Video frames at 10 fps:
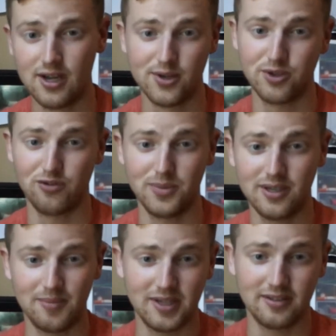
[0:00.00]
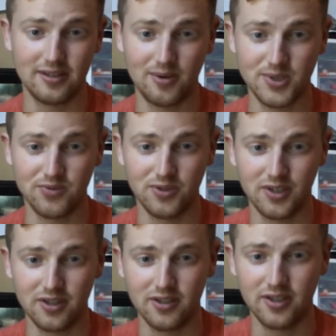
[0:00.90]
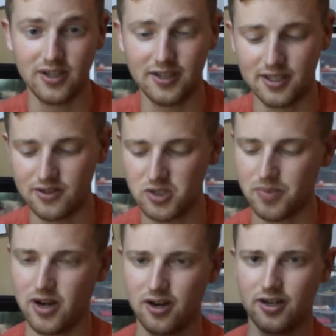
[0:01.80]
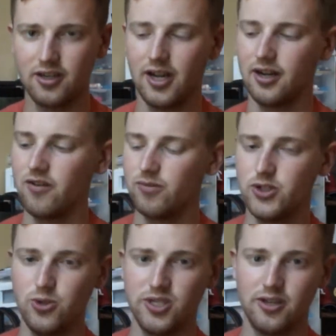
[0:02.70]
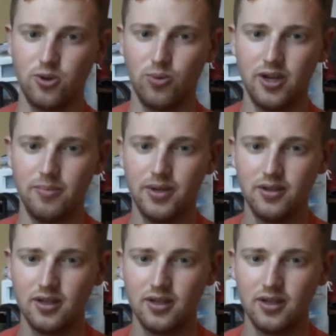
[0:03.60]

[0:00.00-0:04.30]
So for me, I mean, that was really good. And then this pair I got from Shoes on the Web,